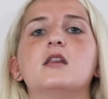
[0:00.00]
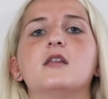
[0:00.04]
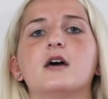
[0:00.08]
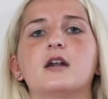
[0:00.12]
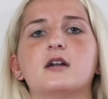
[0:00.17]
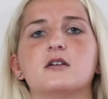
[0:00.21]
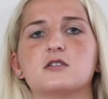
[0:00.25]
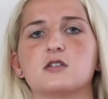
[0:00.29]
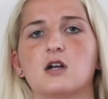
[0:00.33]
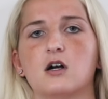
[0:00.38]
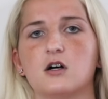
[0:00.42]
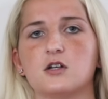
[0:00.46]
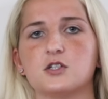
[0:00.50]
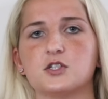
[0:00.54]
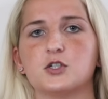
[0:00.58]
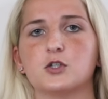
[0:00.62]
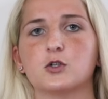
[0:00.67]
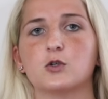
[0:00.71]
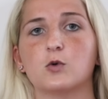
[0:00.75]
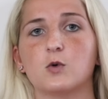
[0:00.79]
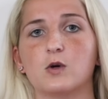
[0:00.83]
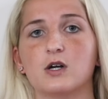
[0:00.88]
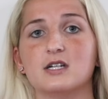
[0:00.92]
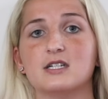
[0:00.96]
that is
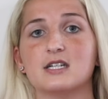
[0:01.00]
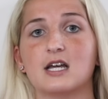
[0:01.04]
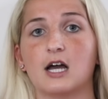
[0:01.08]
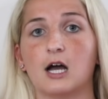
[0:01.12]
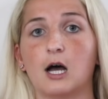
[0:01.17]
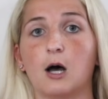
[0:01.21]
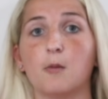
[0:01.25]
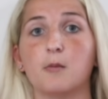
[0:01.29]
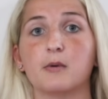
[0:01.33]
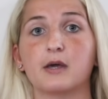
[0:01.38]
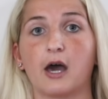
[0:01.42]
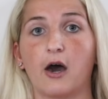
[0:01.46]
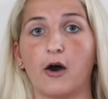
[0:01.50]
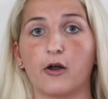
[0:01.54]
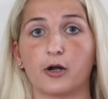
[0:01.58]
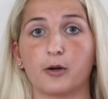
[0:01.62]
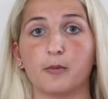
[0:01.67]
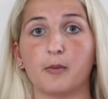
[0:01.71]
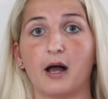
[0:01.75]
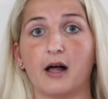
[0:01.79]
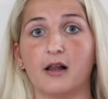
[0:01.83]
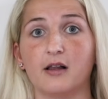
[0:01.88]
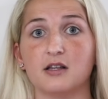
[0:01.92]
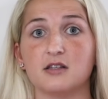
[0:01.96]
also going to help
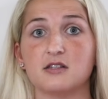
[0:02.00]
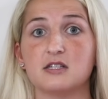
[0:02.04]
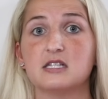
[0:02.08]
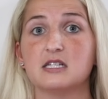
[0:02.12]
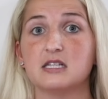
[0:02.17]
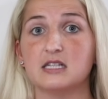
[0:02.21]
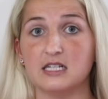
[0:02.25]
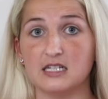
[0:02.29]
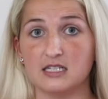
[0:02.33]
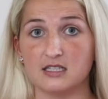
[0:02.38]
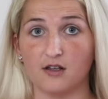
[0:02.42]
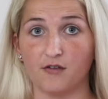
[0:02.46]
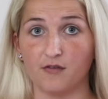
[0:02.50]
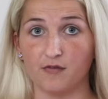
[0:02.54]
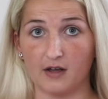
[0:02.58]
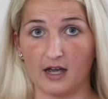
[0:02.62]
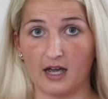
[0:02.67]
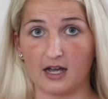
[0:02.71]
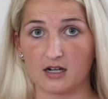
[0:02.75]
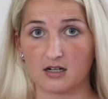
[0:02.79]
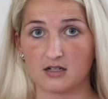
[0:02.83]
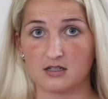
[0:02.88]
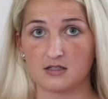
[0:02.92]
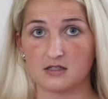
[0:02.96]
counterbalance these
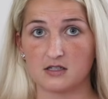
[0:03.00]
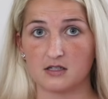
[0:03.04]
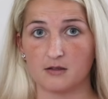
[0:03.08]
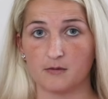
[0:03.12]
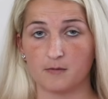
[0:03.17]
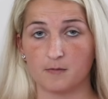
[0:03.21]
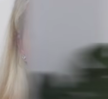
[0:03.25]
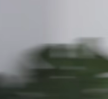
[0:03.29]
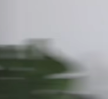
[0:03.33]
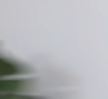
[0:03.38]
effects.